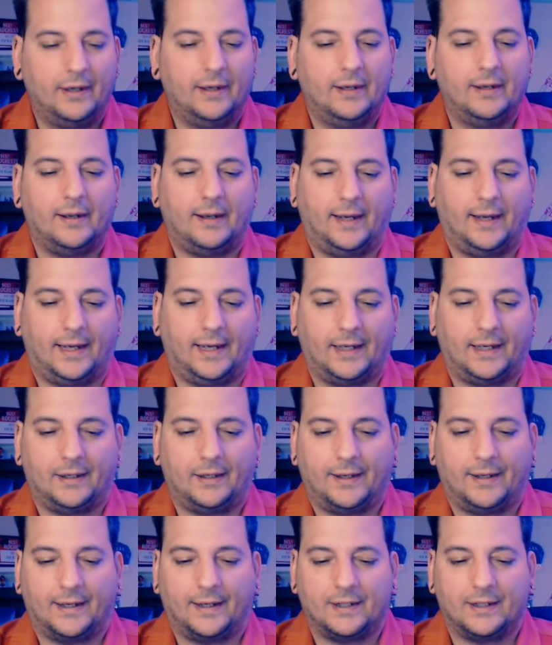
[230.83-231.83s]
and
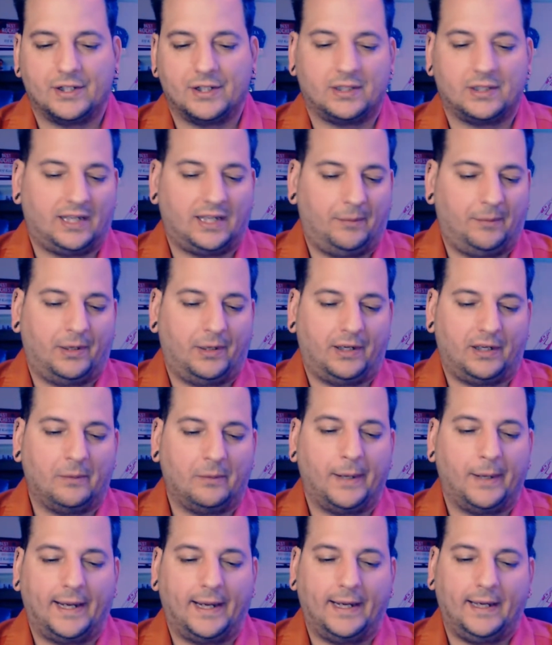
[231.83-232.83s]
just keep it in your
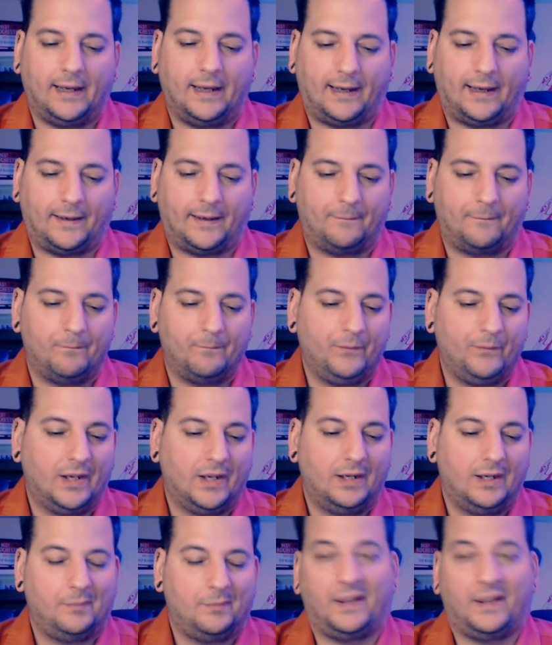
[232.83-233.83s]
bag and
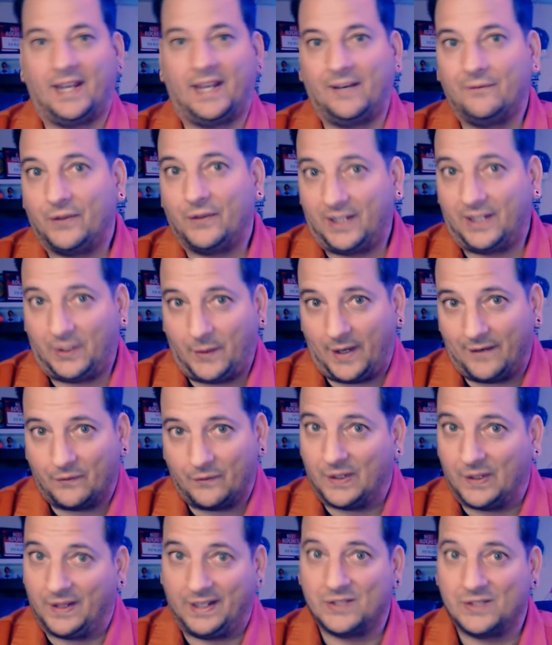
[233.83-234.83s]
be thankful that you have
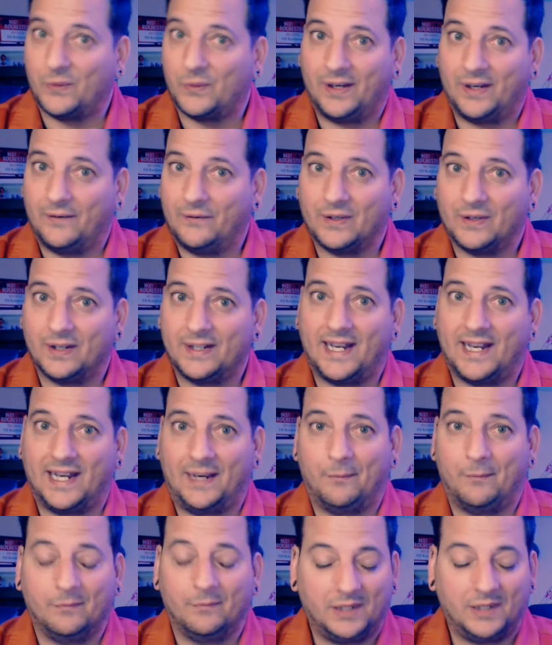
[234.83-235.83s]
one of these whenever a
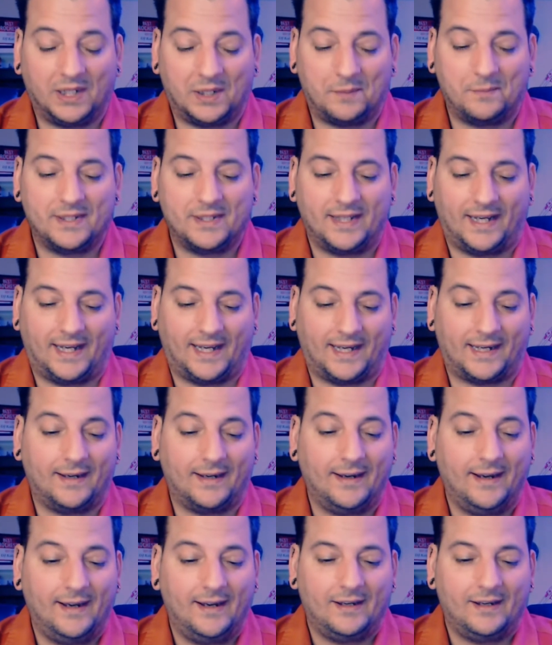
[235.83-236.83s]
time comes and
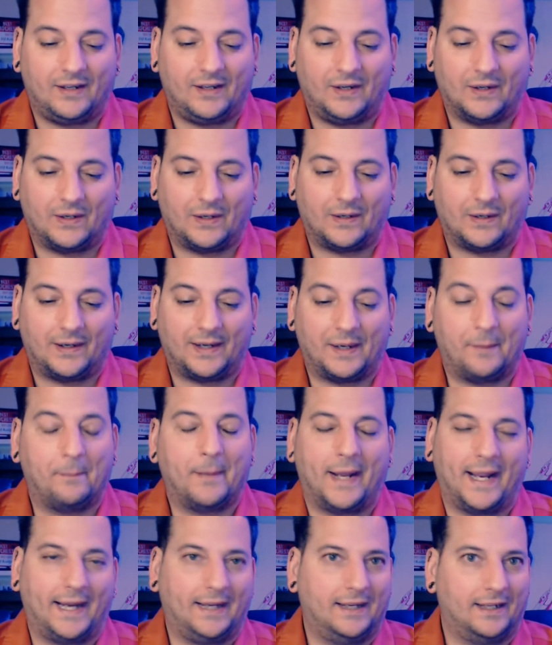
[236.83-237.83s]
you're in a
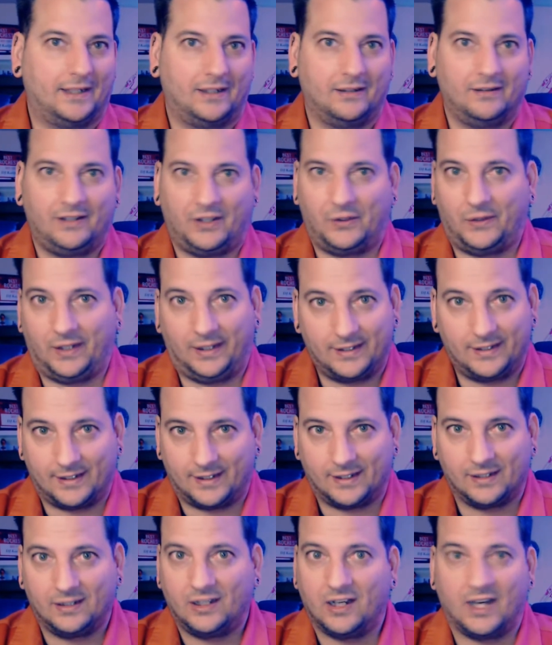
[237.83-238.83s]
bind and you need
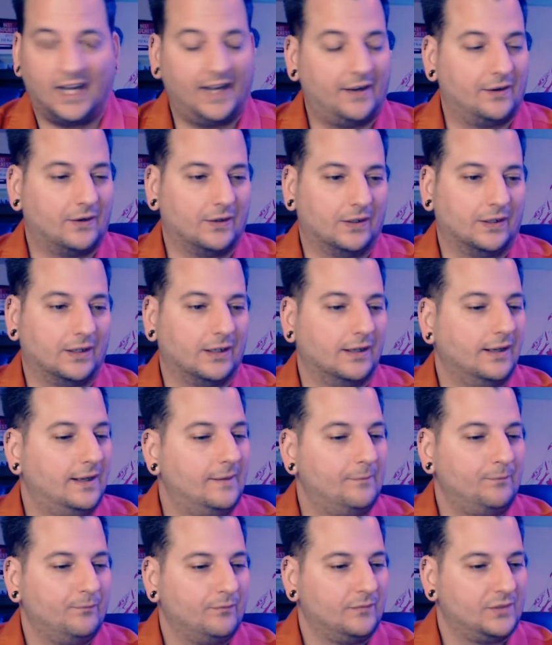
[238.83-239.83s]
to cut or
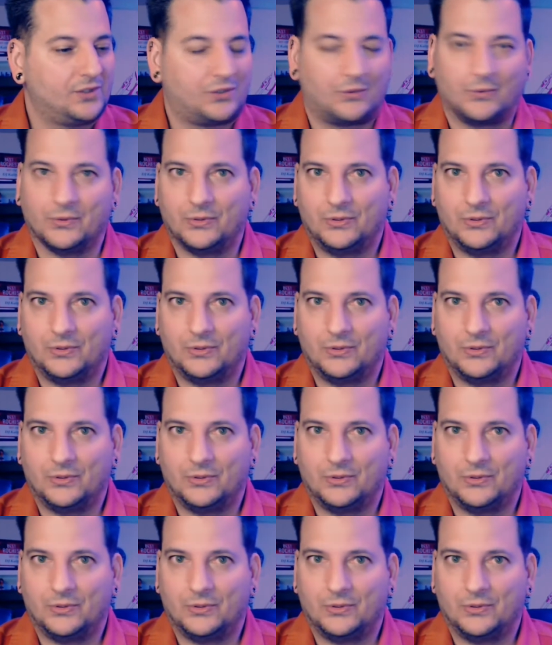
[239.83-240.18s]
screw